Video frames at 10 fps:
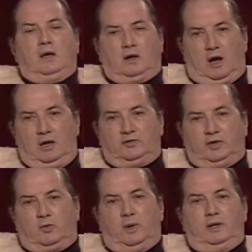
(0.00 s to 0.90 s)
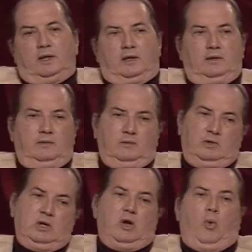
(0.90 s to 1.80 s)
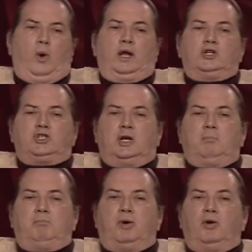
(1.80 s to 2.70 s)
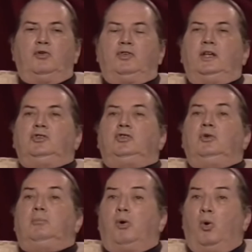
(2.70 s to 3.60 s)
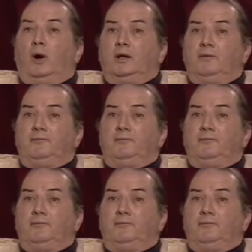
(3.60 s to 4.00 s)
Consequently, when a ship pulls into port,